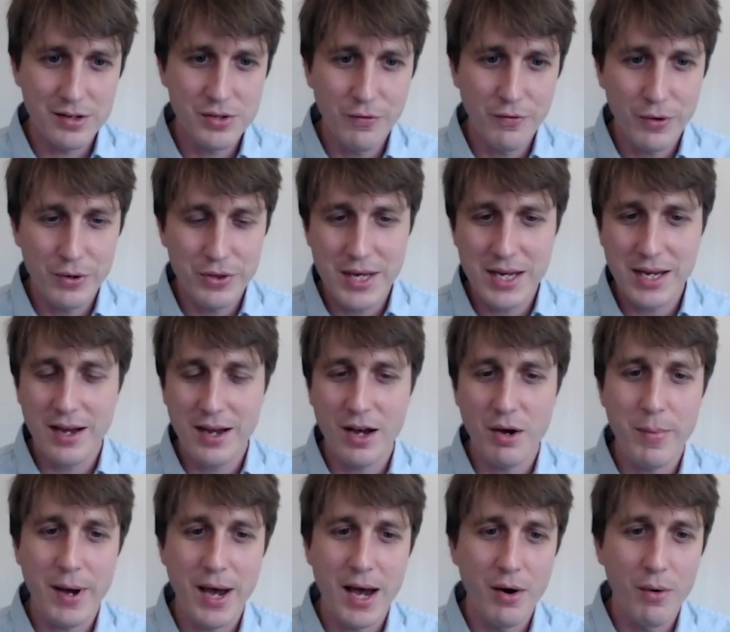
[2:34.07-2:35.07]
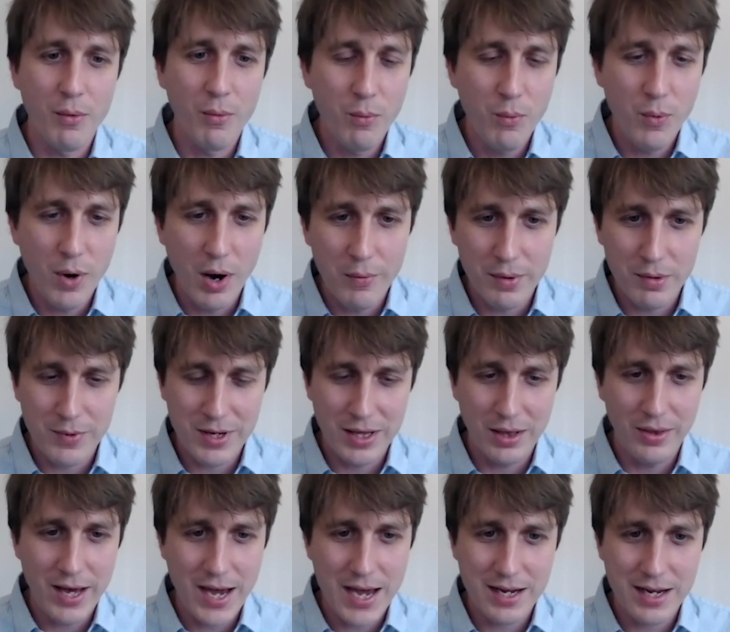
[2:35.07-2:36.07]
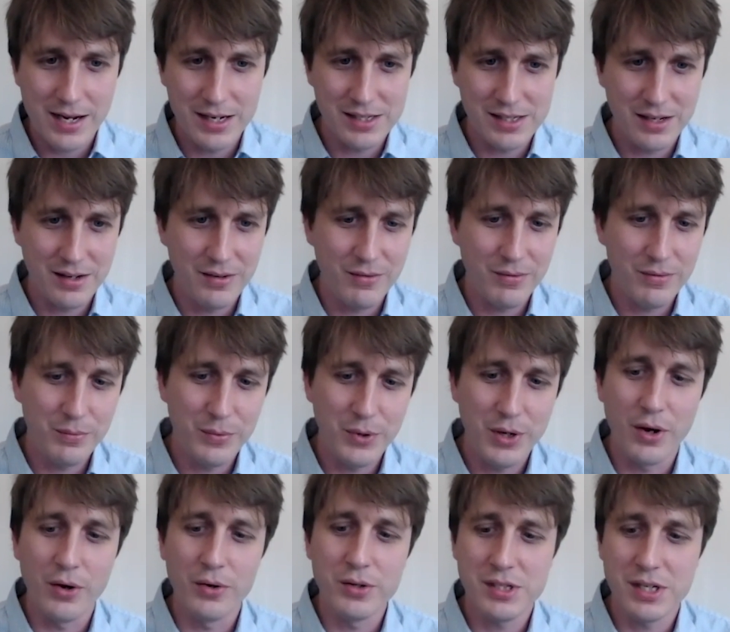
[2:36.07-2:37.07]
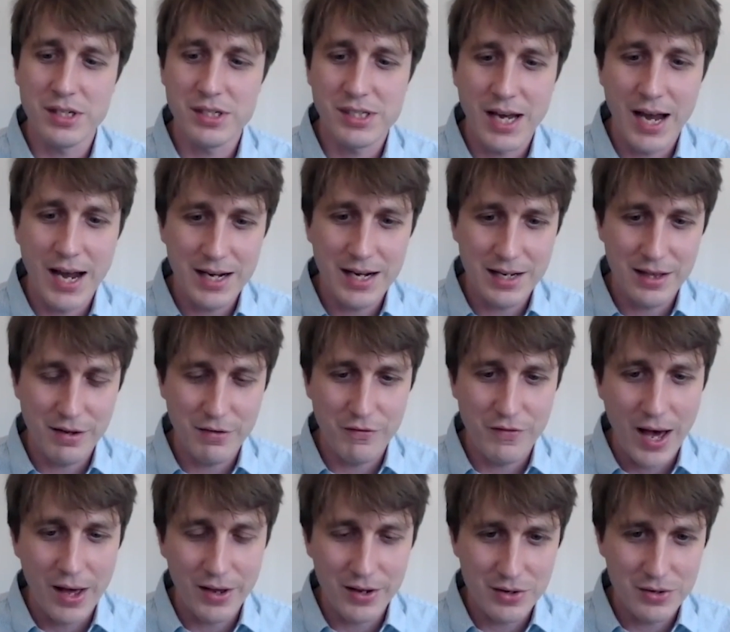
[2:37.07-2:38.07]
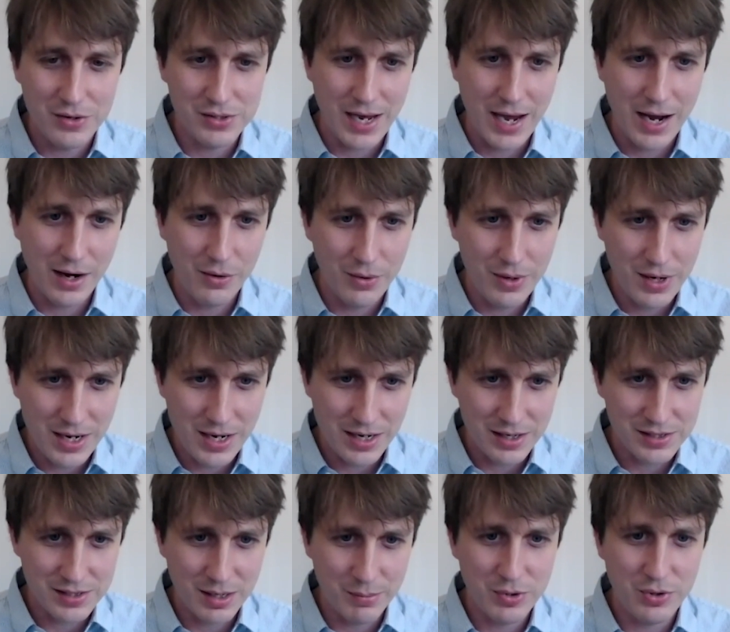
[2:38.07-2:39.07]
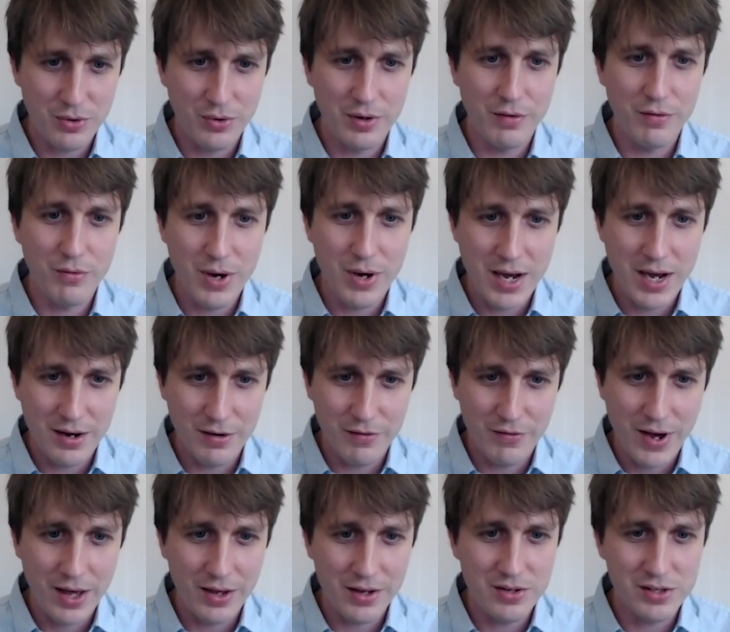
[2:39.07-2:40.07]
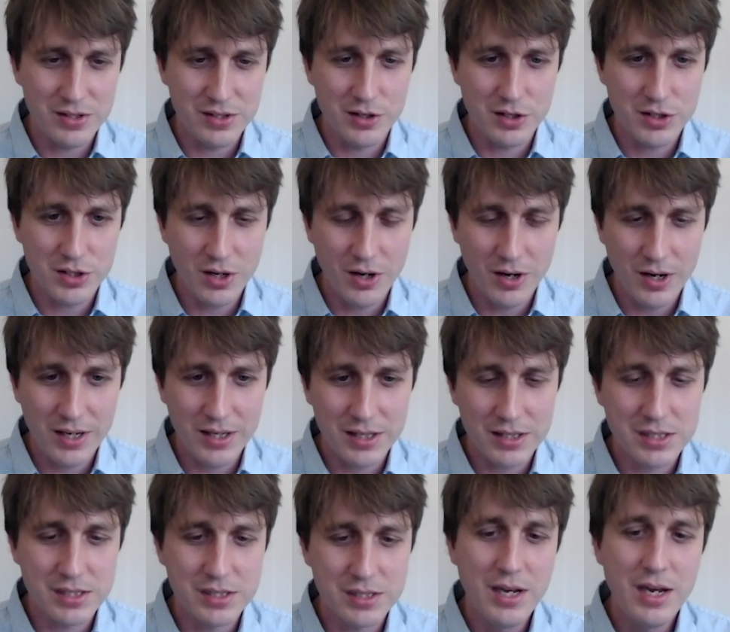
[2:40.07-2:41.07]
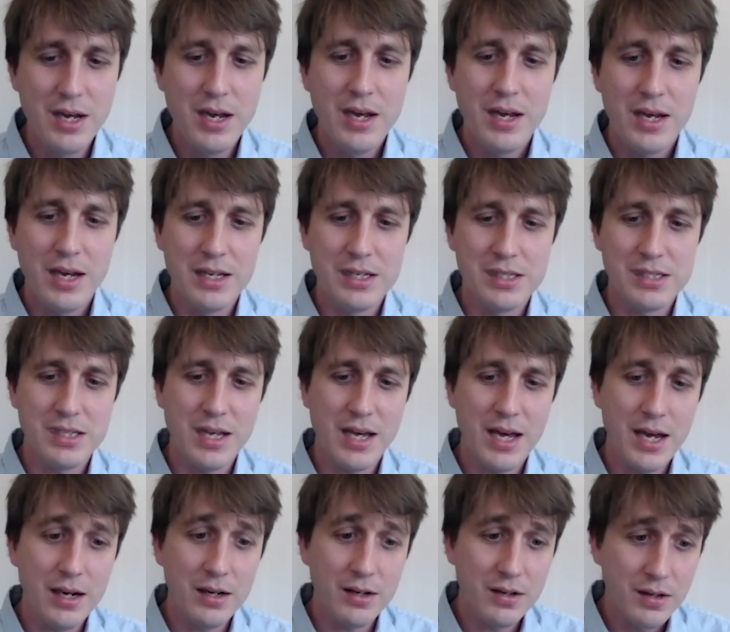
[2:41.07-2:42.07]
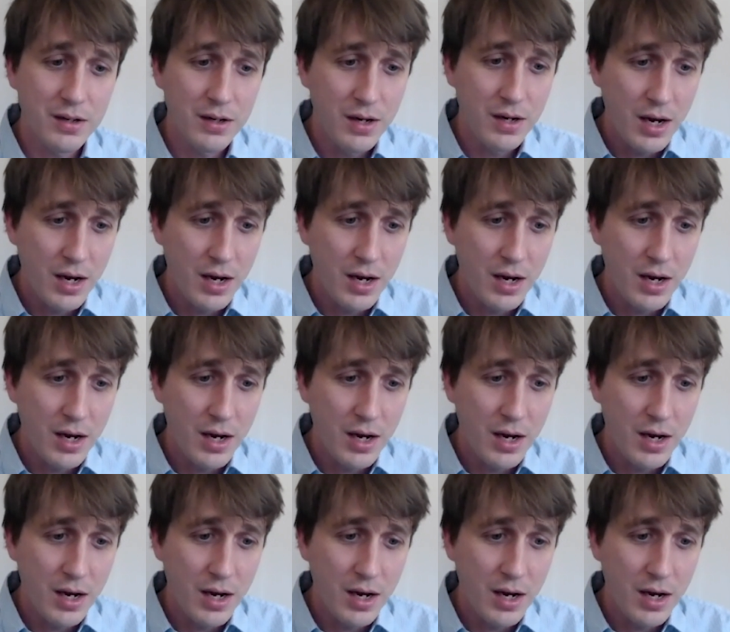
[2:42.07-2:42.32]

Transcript: So if we're thinking about what would we like as a society that values equity in some sort of way or values insurance, is that